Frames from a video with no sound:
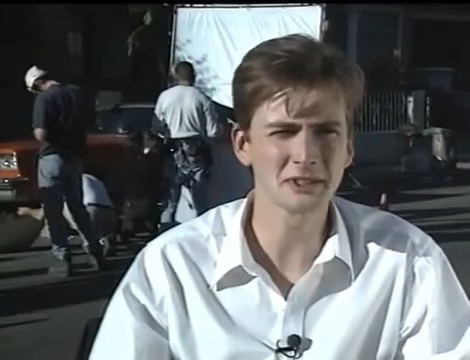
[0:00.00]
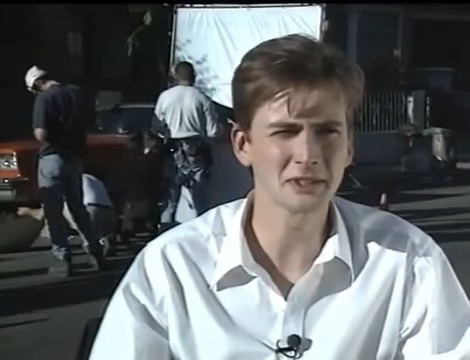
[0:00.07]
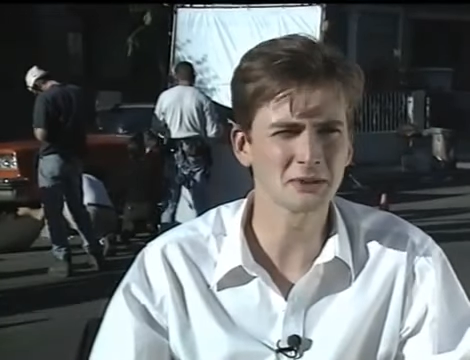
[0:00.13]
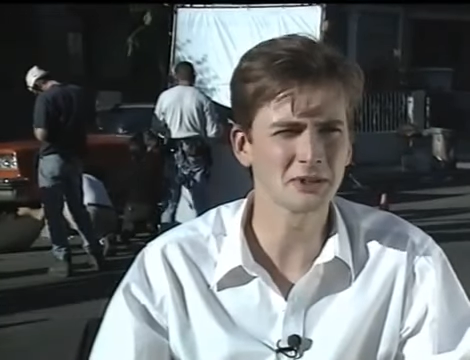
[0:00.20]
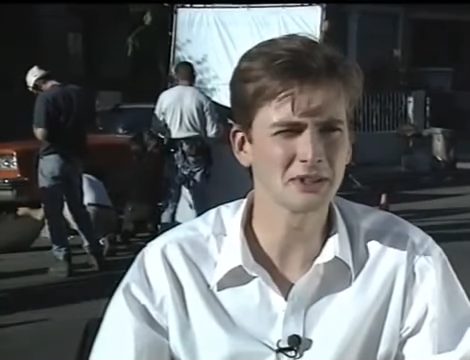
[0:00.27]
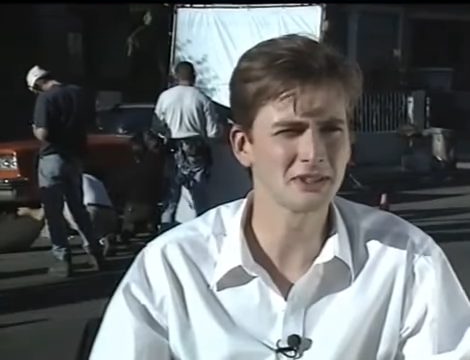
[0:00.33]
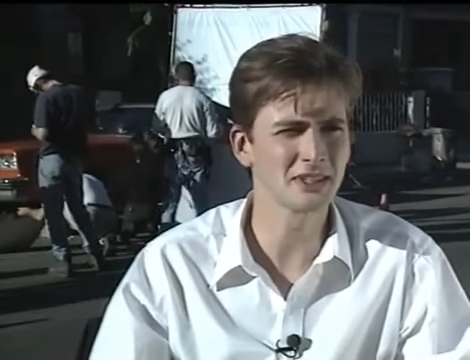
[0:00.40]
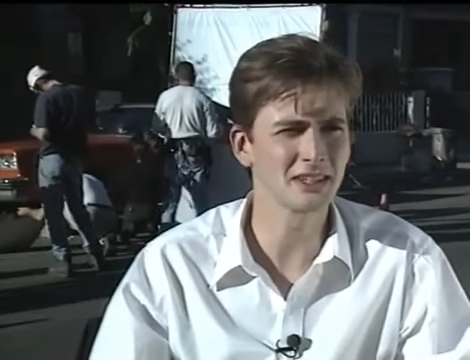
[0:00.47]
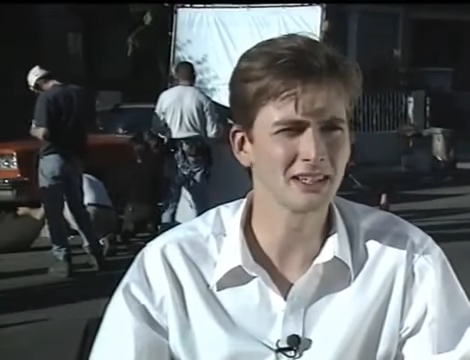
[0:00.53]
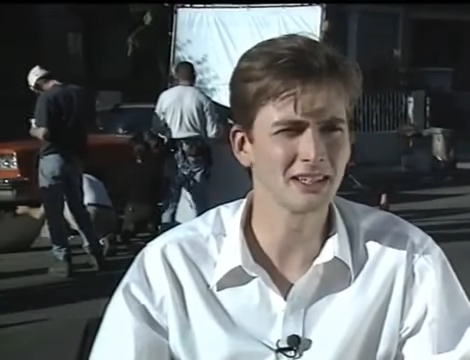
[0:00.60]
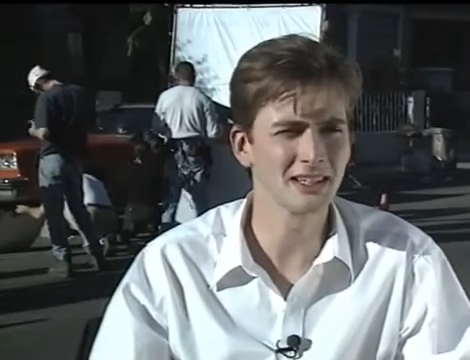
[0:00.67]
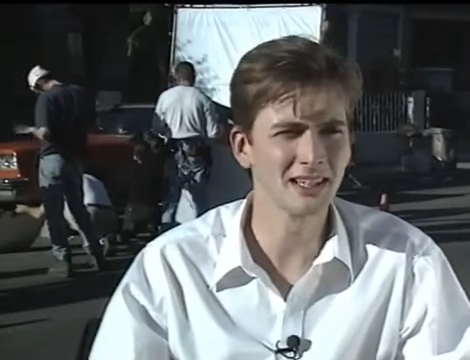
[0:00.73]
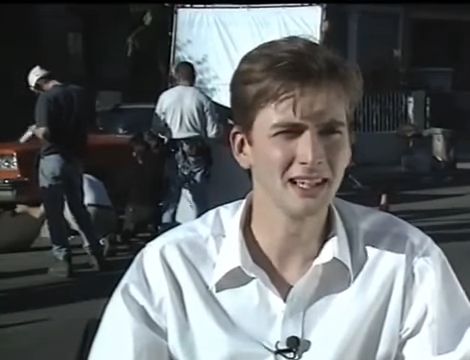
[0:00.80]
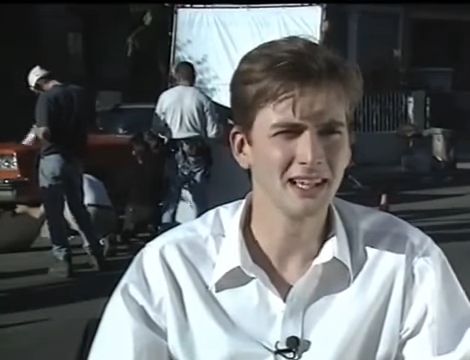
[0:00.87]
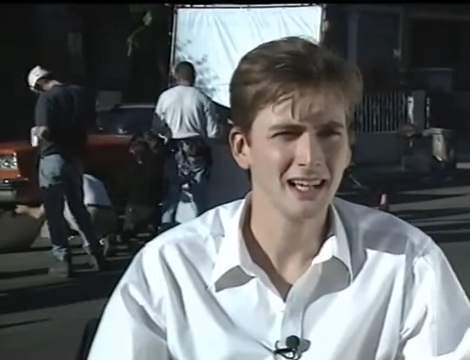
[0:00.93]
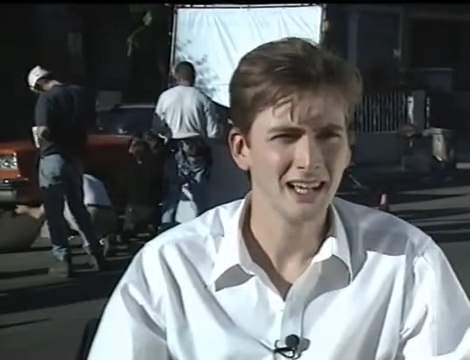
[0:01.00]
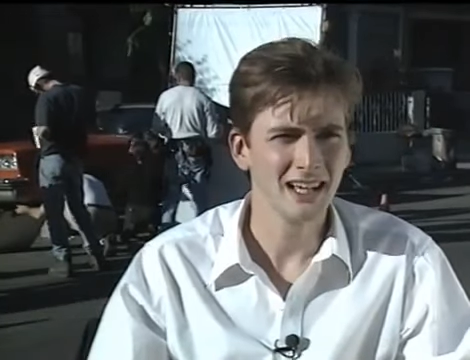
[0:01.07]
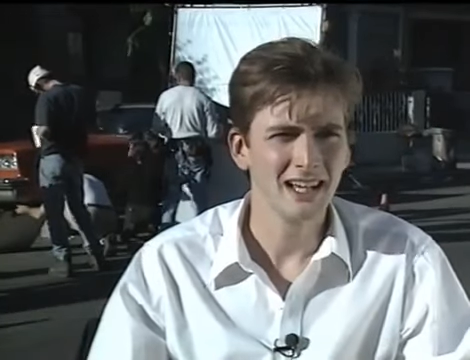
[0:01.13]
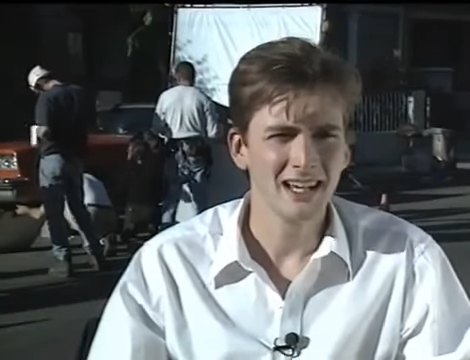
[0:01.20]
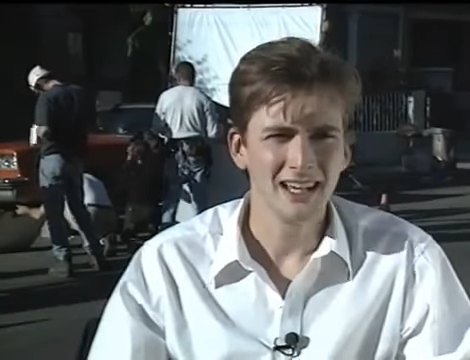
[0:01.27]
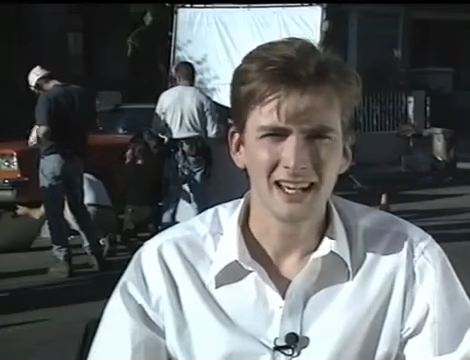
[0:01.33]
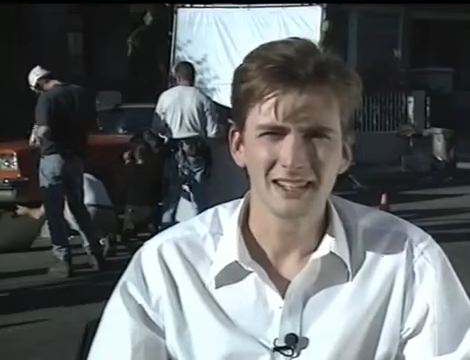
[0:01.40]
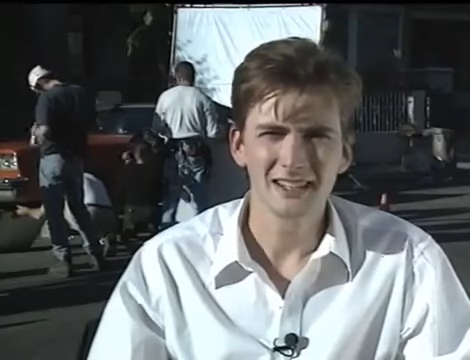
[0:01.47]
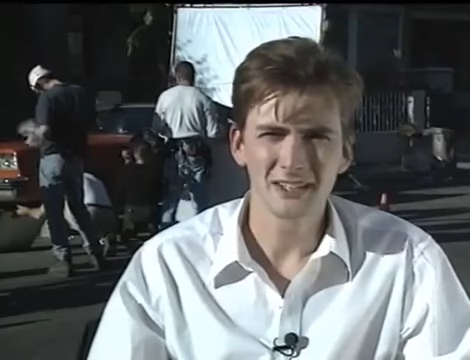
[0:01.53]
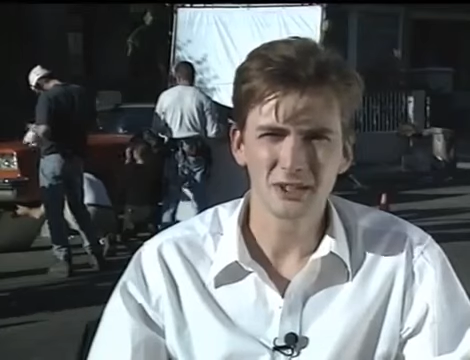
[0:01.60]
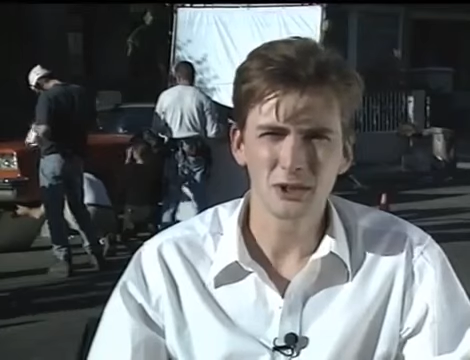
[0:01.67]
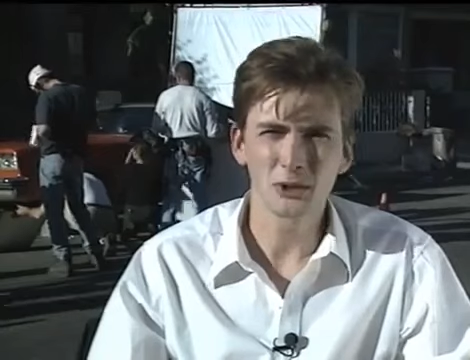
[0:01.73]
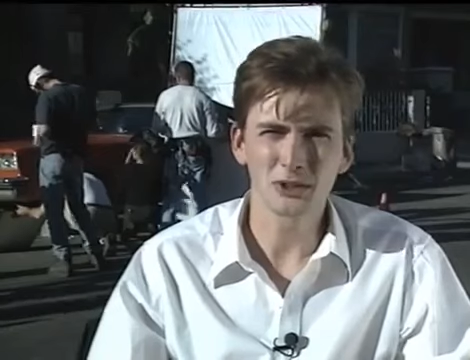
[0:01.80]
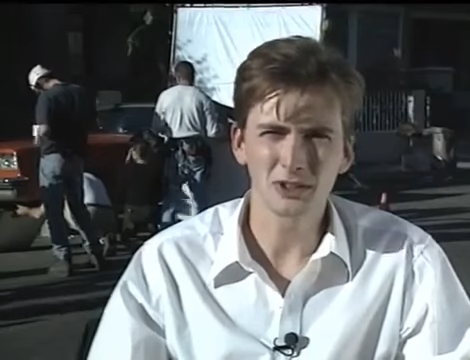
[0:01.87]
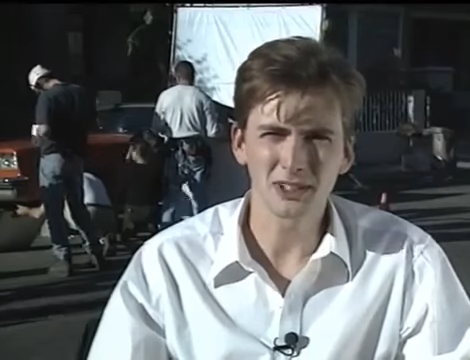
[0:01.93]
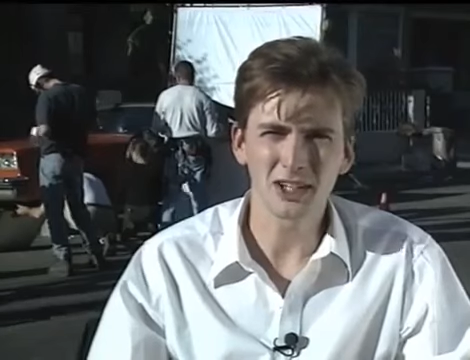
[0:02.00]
So it's a total